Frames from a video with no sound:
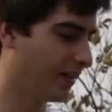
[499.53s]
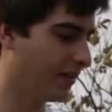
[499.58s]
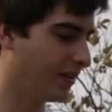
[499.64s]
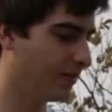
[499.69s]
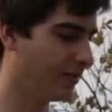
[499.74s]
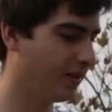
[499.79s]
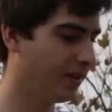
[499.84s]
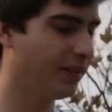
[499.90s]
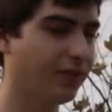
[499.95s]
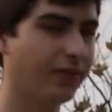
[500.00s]
It was
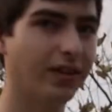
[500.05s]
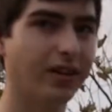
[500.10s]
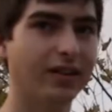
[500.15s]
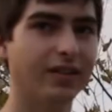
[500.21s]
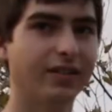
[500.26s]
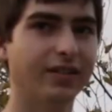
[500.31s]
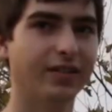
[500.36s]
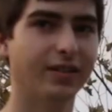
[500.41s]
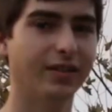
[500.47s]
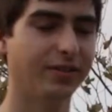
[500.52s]
pretty
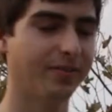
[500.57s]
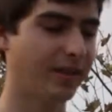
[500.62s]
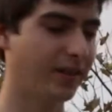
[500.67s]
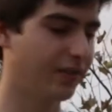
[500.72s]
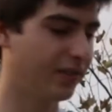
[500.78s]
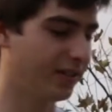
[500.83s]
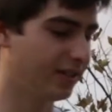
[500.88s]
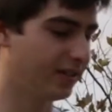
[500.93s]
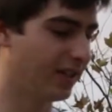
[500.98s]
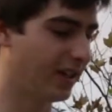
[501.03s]
fun. This is my
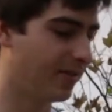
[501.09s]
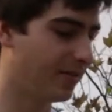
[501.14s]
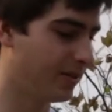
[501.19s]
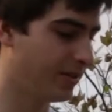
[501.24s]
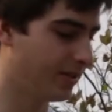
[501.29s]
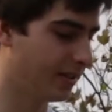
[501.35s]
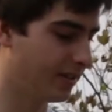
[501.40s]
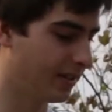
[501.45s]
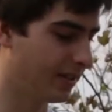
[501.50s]
first time doing